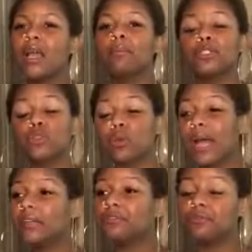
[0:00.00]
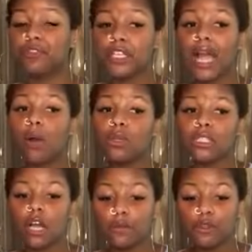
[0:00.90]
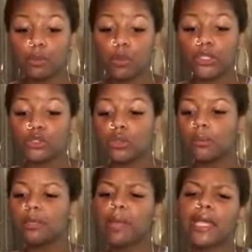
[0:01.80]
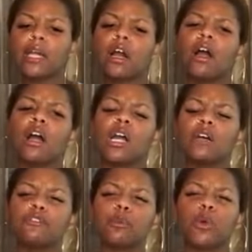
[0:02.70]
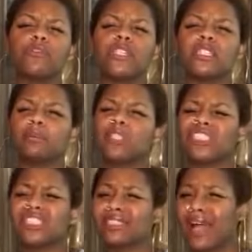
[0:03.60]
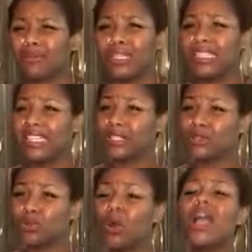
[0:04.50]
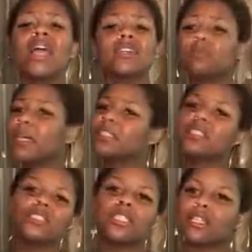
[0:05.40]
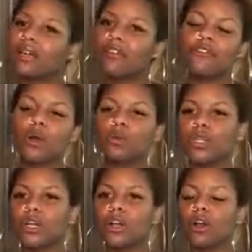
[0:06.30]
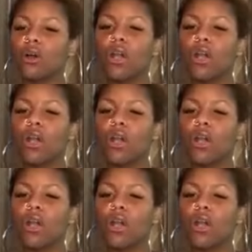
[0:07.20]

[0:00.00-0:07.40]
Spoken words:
But you gotta figure out what's comfortable, because you could be making her uncomfortable if it's something she not really into, especially since she ain't never fucked with a girl.